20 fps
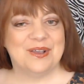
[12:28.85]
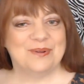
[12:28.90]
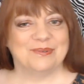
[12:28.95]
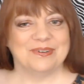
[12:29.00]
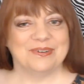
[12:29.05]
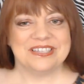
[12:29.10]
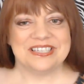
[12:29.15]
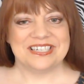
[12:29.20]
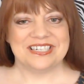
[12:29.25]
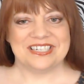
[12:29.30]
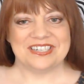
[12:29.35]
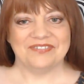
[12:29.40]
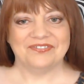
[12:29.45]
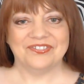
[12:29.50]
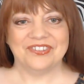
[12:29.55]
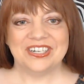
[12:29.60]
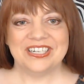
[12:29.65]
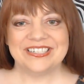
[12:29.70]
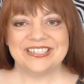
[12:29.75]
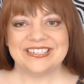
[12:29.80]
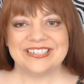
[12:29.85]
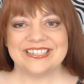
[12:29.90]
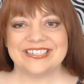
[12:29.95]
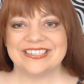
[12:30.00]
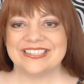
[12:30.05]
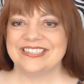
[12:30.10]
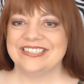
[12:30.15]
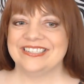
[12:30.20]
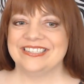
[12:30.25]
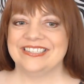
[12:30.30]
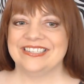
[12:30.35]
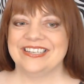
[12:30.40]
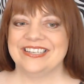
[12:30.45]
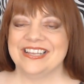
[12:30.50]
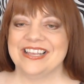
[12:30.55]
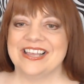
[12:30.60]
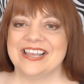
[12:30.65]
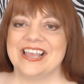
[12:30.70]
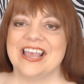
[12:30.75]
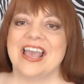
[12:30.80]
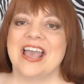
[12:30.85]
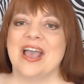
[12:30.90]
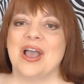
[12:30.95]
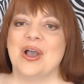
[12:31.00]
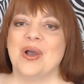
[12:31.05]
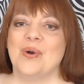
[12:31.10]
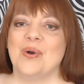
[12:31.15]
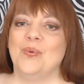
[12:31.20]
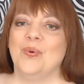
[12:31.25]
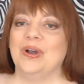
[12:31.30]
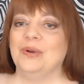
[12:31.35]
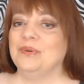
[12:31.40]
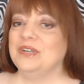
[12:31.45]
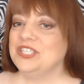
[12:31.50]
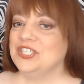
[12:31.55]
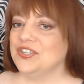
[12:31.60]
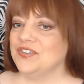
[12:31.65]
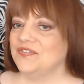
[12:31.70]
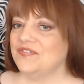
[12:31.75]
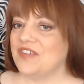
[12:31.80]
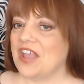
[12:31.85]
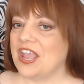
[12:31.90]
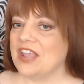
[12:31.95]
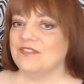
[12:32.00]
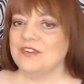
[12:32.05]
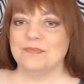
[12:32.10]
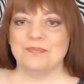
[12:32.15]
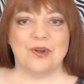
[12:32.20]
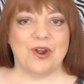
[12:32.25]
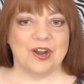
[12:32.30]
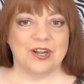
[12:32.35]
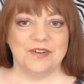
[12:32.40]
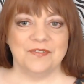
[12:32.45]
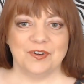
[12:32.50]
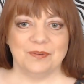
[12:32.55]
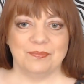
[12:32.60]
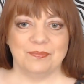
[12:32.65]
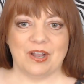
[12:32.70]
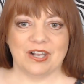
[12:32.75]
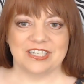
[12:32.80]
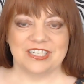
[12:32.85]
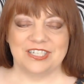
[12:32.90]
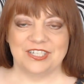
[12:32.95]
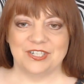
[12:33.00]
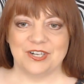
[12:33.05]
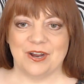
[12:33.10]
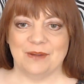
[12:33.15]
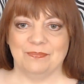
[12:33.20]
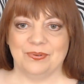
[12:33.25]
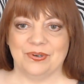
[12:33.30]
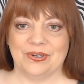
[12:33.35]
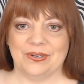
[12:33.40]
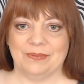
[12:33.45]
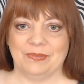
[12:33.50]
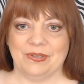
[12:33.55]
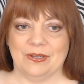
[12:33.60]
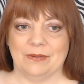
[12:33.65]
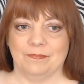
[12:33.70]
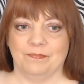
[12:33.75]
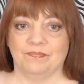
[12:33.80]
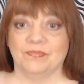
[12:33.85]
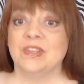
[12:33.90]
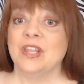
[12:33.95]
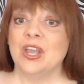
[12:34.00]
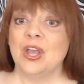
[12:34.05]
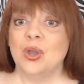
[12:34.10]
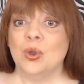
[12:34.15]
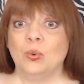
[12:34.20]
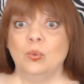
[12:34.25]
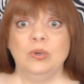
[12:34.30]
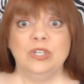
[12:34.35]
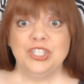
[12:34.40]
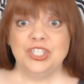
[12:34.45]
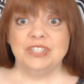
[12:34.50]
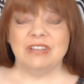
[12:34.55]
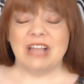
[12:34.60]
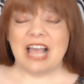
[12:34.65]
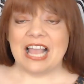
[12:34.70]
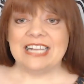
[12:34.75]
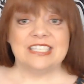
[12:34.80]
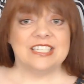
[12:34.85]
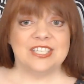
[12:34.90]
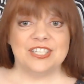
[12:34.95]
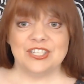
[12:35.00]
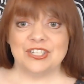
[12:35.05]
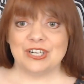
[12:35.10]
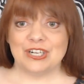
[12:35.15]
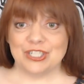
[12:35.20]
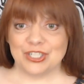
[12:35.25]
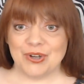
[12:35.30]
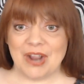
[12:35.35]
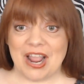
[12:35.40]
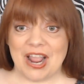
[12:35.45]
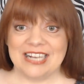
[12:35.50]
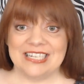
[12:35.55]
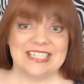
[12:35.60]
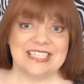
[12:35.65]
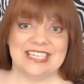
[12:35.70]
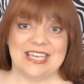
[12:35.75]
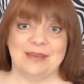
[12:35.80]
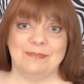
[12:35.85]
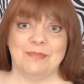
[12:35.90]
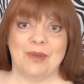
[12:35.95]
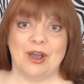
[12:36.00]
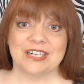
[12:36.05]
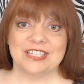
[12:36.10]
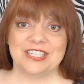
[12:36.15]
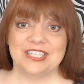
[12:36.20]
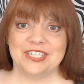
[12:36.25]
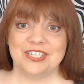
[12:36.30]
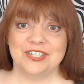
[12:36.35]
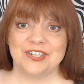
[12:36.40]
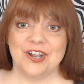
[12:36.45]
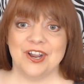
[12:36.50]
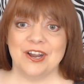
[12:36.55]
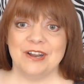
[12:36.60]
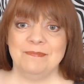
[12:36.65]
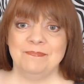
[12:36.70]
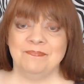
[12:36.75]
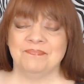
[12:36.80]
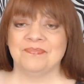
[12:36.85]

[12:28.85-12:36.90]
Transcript: Was it different? What was your favorite part of your Boxycharm Premium? Would you like to start trying to get Boxycharm?